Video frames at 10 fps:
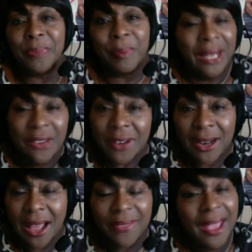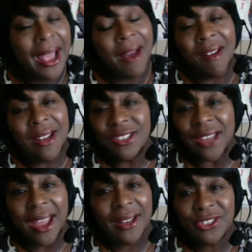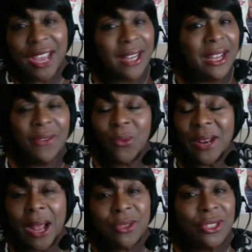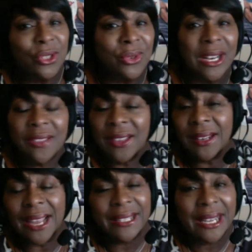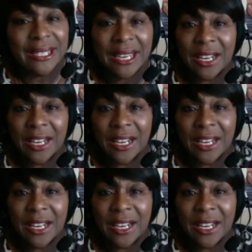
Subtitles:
Believe it or not, that haunted Jack. Jack never went out to do anything like that to